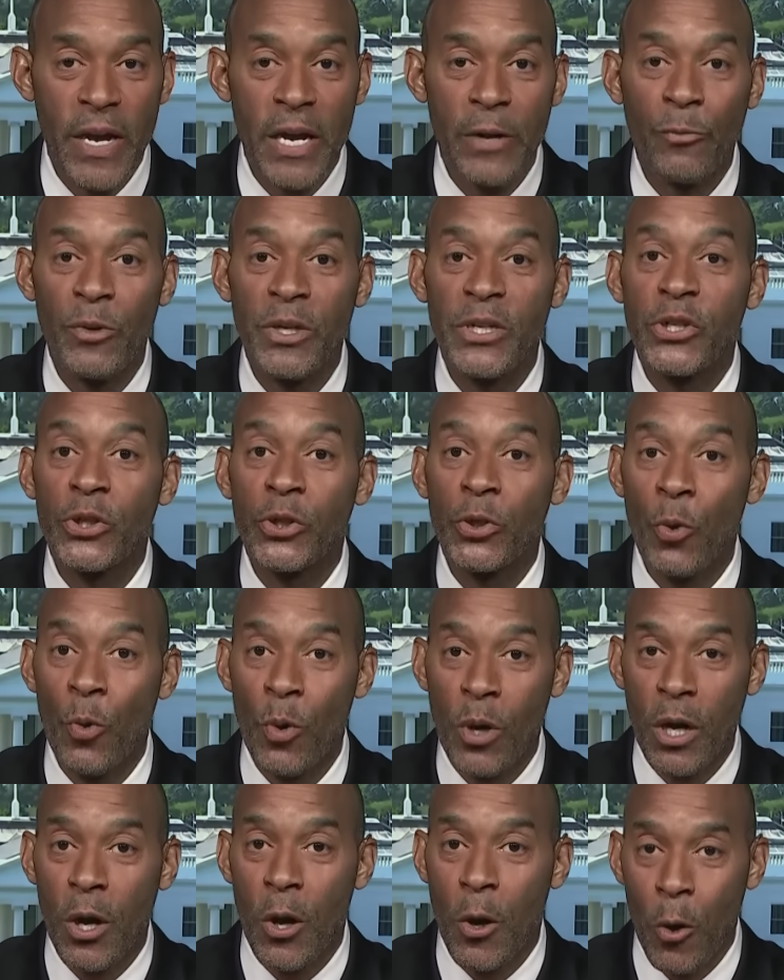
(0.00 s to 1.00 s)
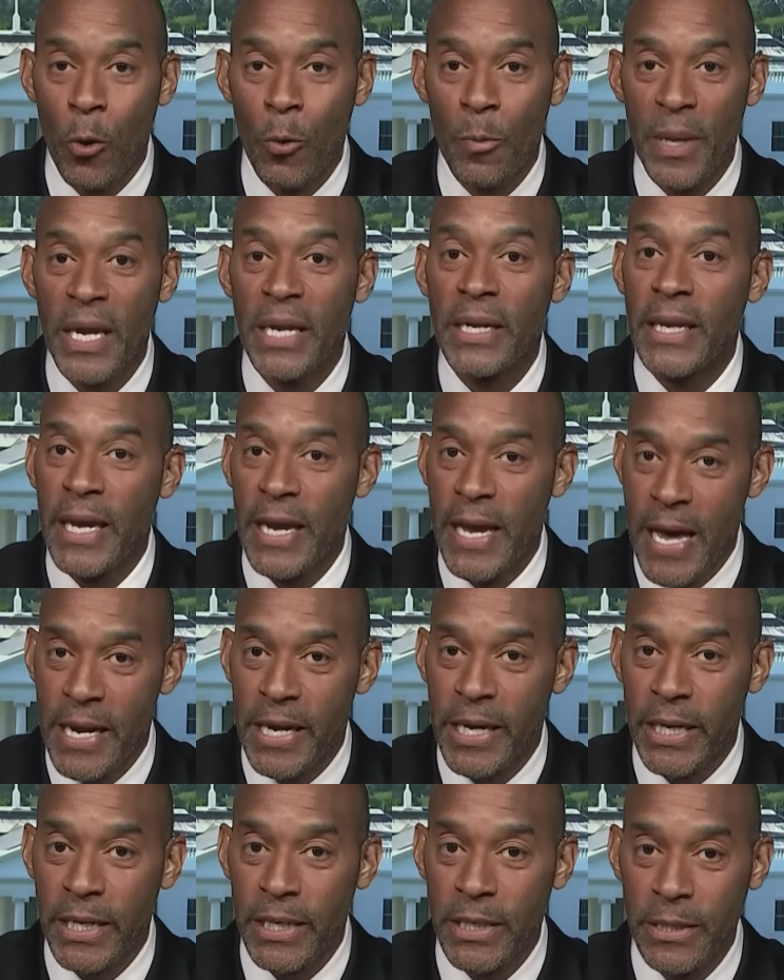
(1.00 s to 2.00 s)
and restore hope in
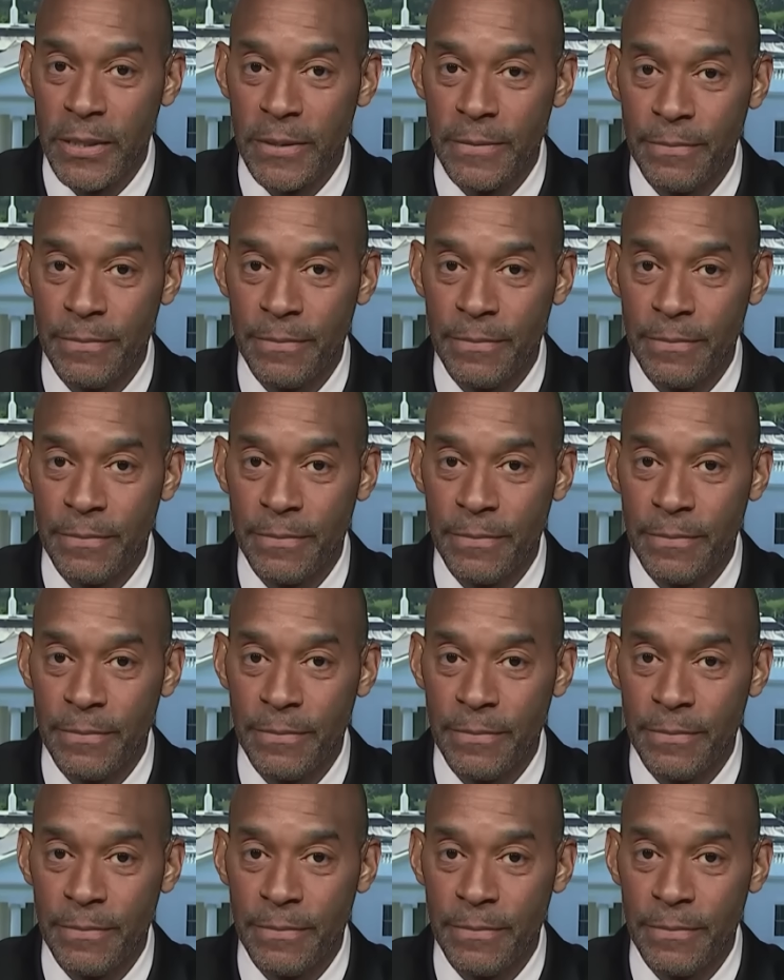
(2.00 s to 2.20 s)
Canada.